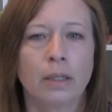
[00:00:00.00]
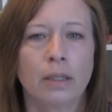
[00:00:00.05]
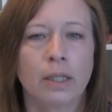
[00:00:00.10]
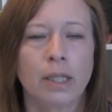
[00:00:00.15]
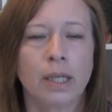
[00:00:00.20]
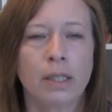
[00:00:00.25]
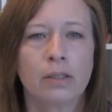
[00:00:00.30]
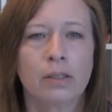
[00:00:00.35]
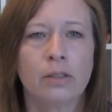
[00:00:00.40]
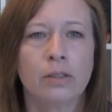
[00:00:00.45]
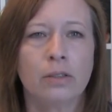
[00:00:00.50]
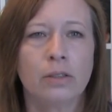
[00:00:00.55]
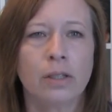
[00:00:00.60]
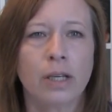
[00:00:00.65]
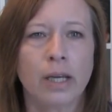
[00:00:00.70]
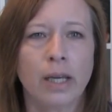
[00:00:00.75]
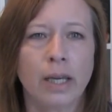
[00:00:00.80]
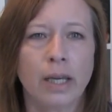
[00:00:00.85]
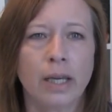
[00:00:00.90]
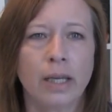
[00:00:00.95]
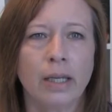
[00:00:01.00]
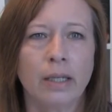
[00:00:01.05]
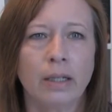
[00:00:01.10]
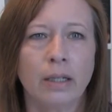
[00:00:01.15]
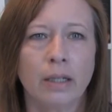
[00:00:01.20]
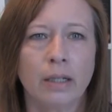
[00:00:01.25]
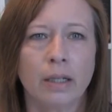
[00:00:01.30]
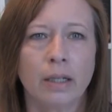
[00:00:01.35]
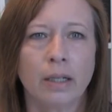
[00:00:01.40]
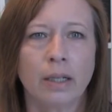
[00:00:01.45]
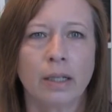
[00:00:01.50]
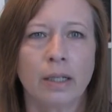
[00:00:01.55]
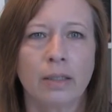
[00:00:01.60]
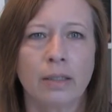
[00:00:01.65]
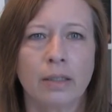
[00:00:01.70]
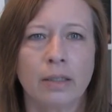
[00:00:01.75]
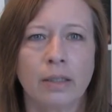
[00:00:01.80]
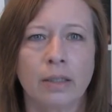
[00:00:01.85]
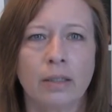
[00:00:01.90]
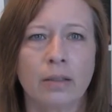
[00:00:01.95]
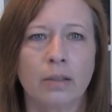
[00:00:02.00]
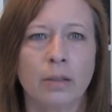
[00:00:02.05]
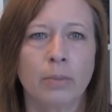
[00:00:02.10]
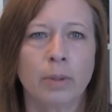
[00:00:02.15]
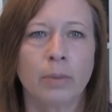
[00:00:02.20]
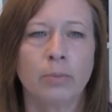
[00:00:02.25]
Yesterday I did it a little